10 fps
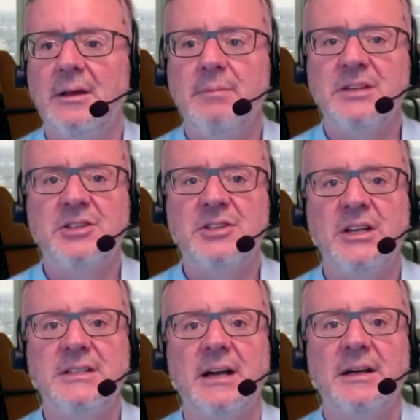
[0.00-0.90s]

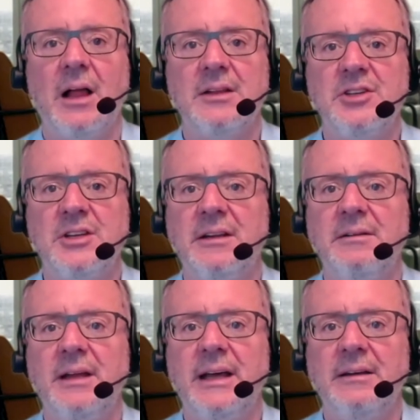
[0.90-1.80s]
messaging technology,
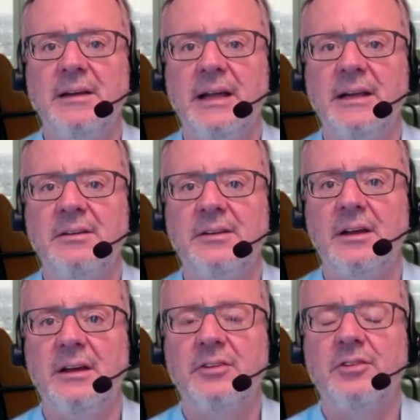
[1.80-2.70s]
and and and
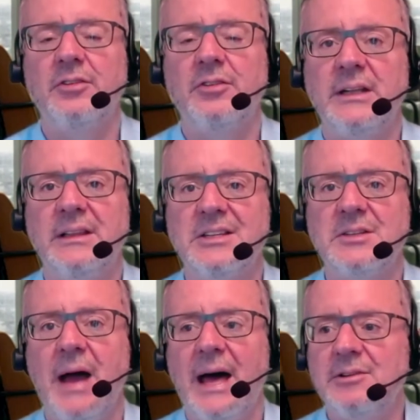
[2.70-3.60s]
uh, associated list
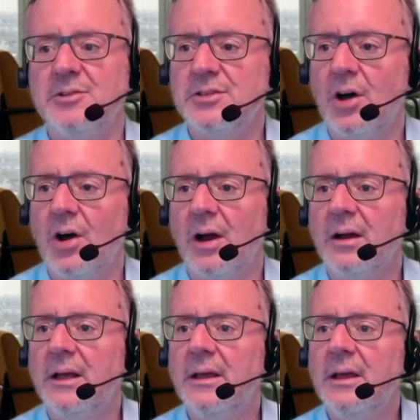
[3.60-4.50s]
managers are,
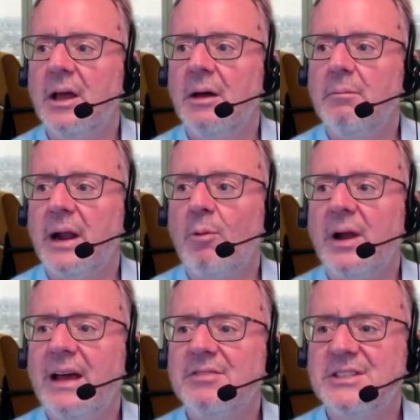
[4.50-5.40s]
but I want
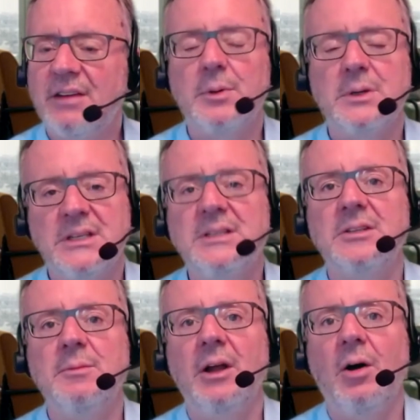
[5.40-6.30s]
to have a separate
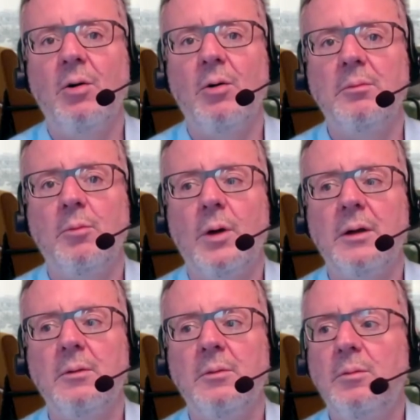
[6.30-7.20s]
system at home. What
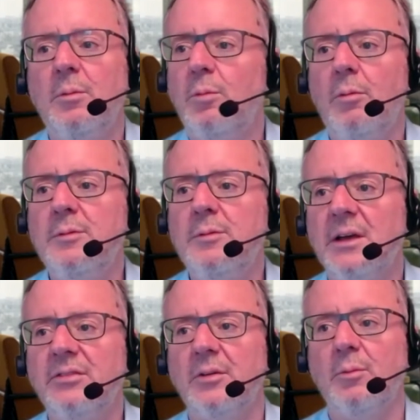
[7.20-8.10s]
what would we
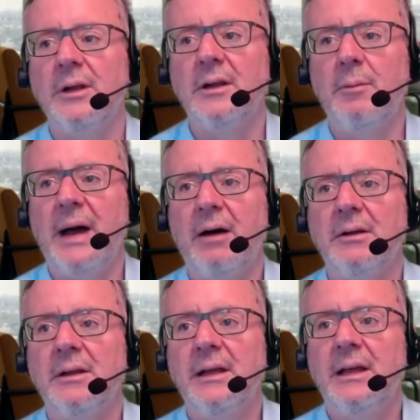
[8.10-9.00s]
tell someone about?
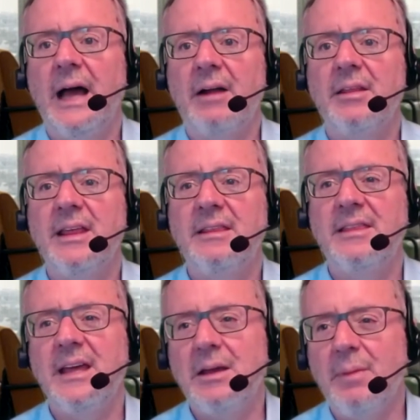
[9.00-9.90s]
How do they
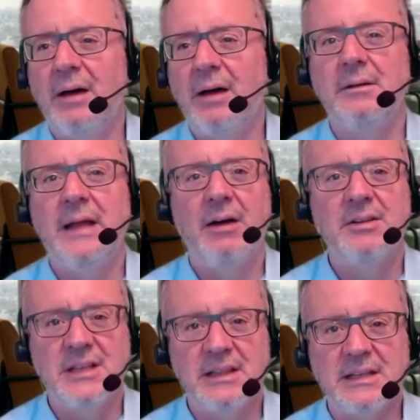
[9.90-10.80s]
think about how to
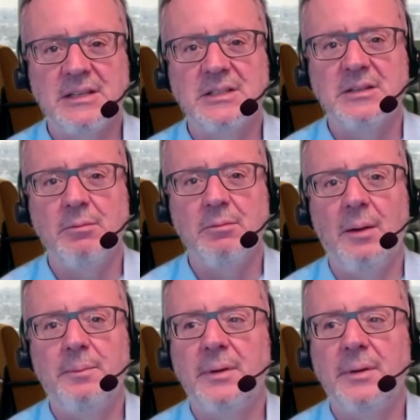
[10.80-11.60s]
set that system up?